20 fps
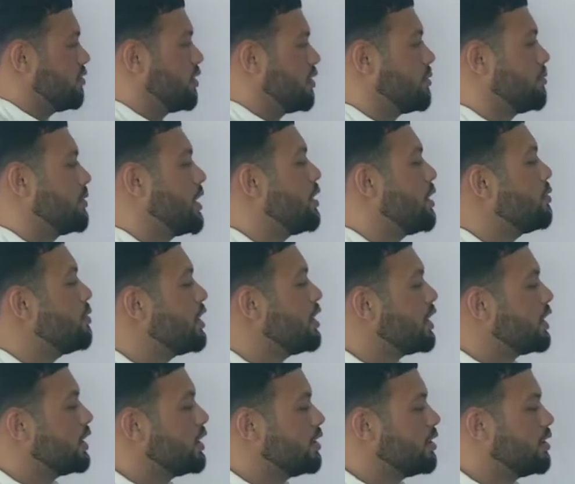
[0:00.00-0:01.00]
form. Now we
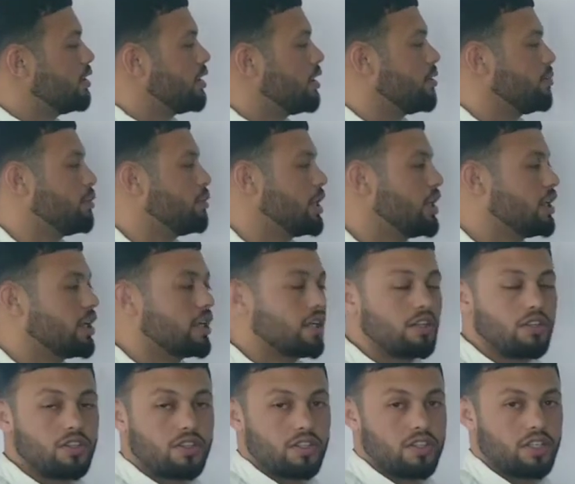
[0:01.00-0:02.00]
can make
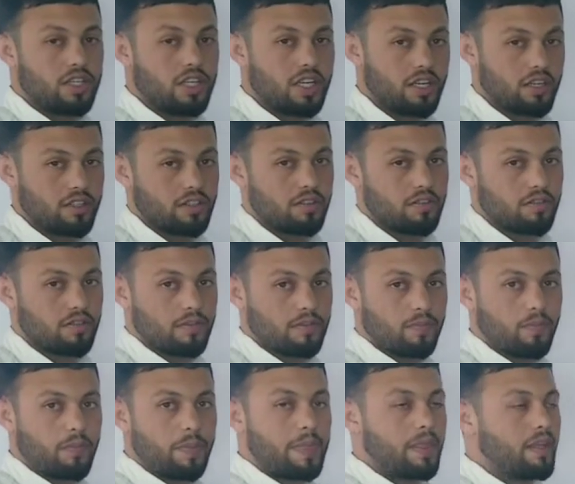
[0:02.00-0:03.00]
it negative.
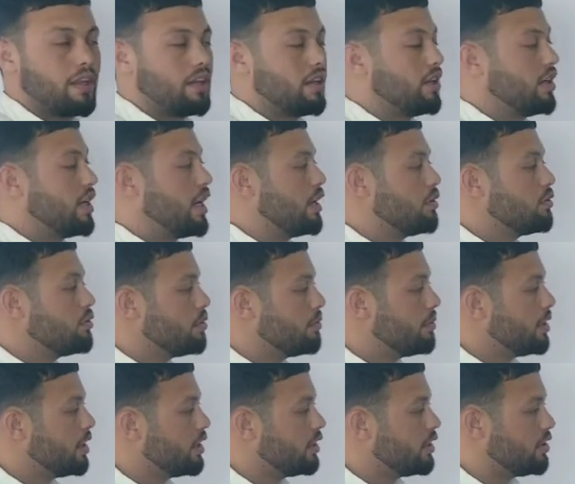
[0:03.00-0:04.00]
And how to
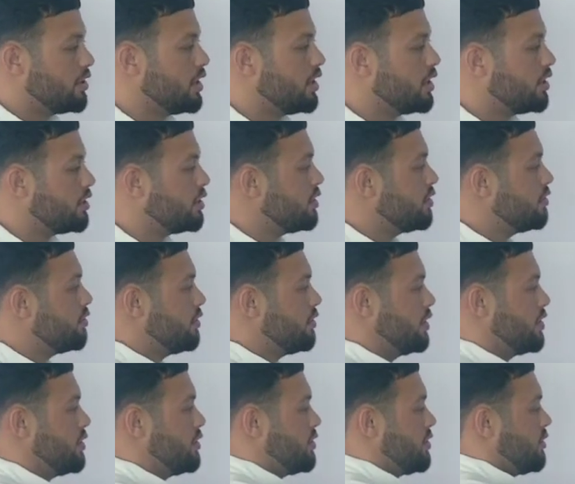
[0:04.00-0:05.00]
make it negative?
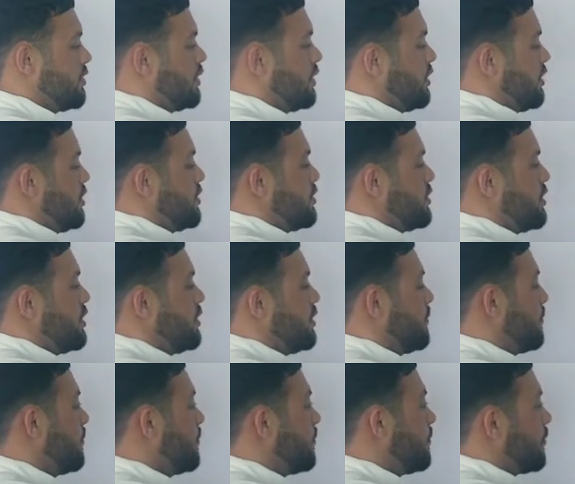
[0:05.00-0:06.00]
Let's say
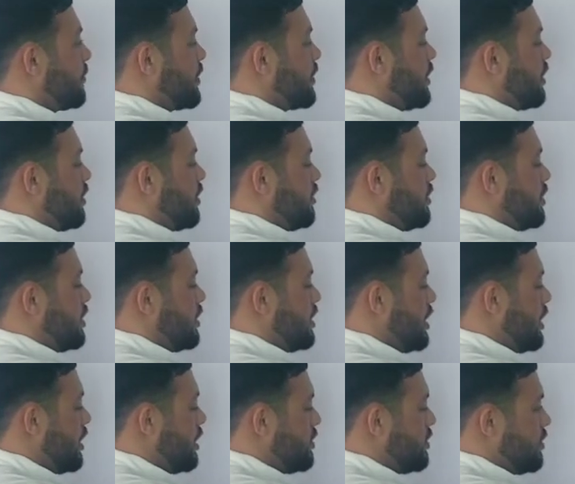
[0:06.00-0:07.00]
the
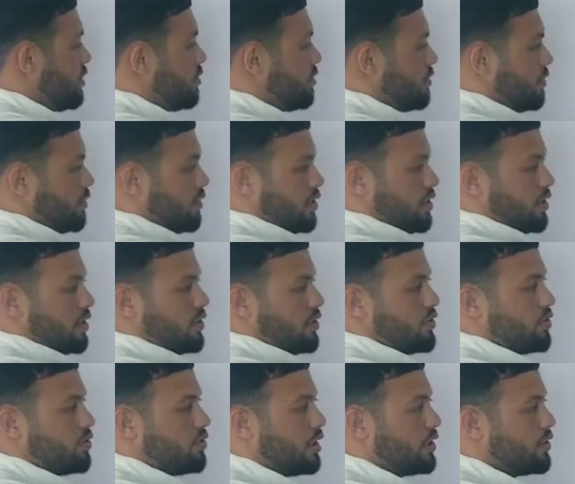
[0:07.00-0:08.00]
negative
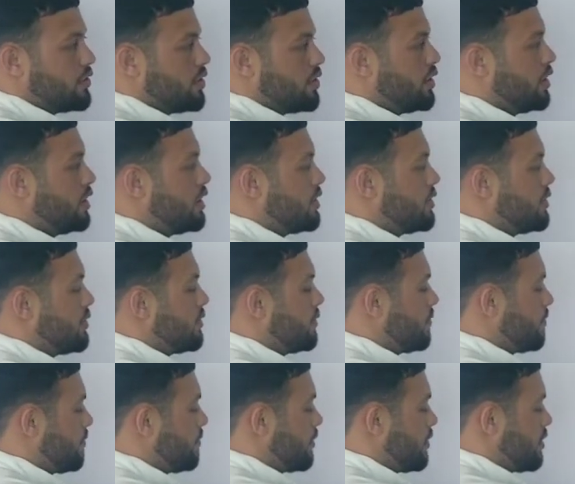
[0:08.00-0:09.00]
structure is
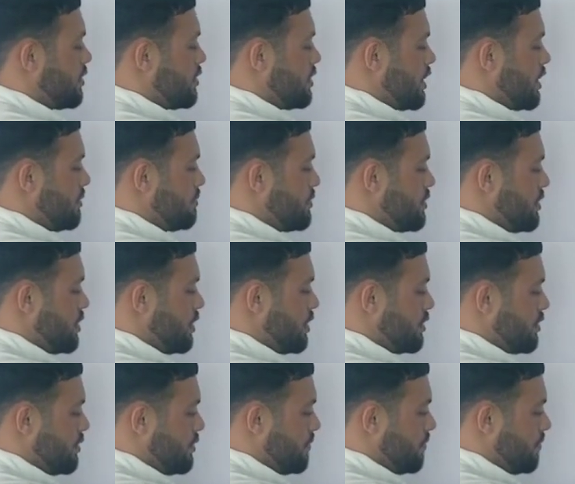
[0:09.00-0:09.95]
subject